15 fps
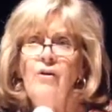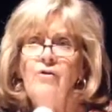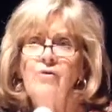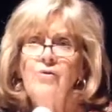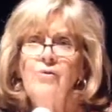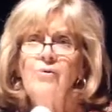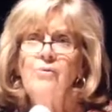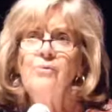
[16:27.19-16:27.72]

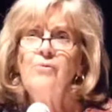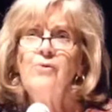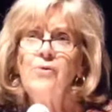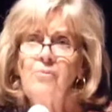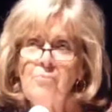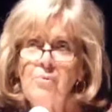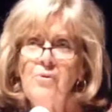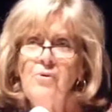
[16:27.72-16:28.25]

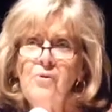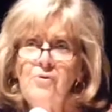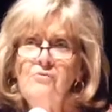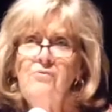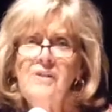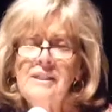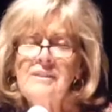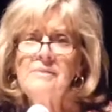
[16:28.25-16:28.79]
to
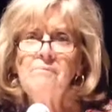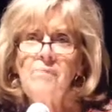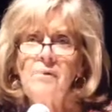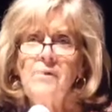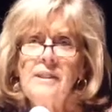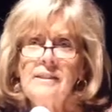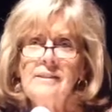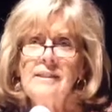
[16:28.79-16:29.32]
prove this
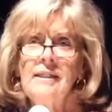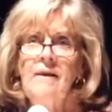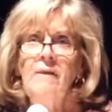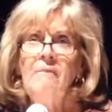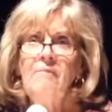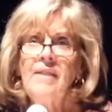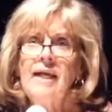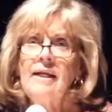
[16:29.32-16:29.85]
point,
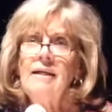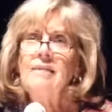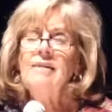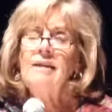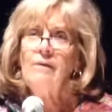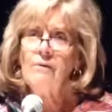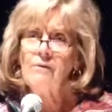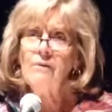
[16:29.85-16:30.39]
that
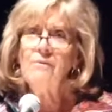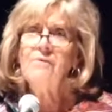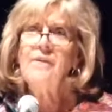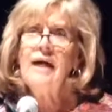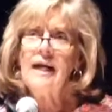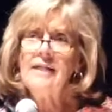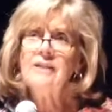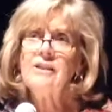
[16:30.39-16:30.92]
the earth
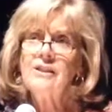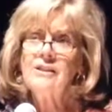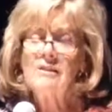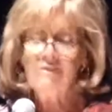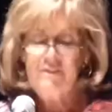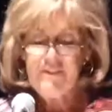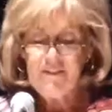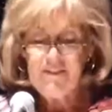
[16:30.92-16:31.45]
has
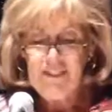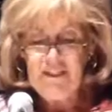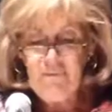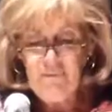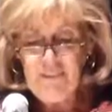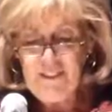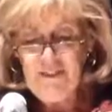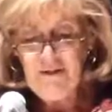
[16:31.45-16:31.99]
shifted and
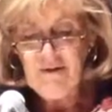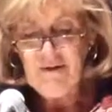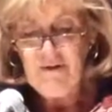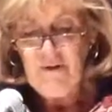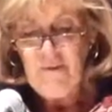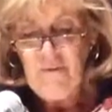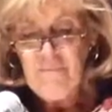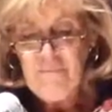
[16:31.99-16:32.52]
we are
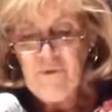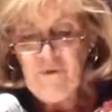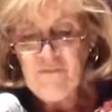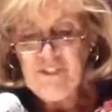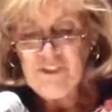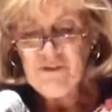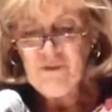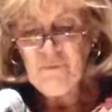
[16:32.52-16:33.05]

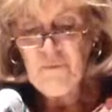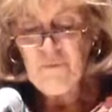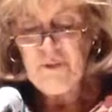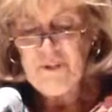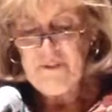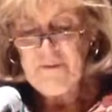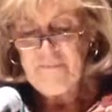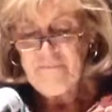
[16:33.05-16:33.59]
moving
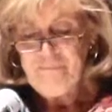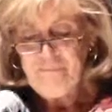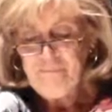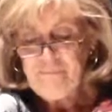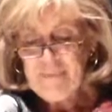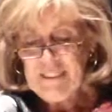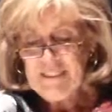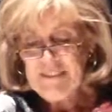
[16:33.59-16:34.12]
toward
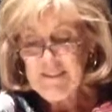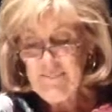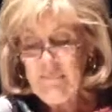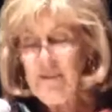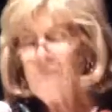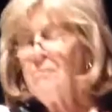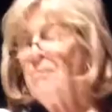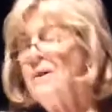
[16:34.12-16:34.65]
a
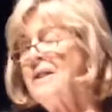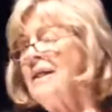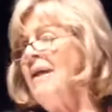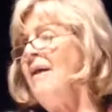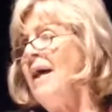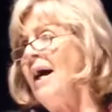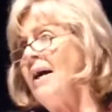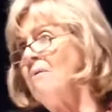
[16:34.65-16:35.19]
tipping point.
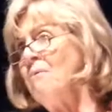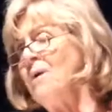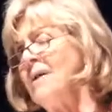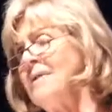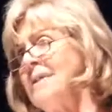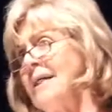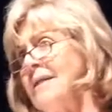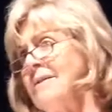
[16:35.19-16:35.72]
I
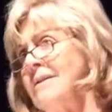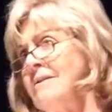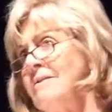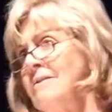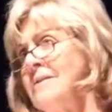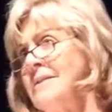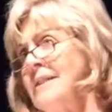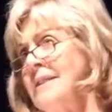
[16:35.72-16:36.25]
want to tell you
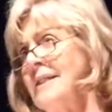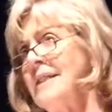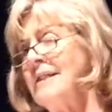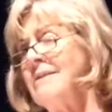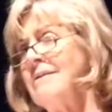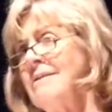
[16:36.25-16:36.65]
tonight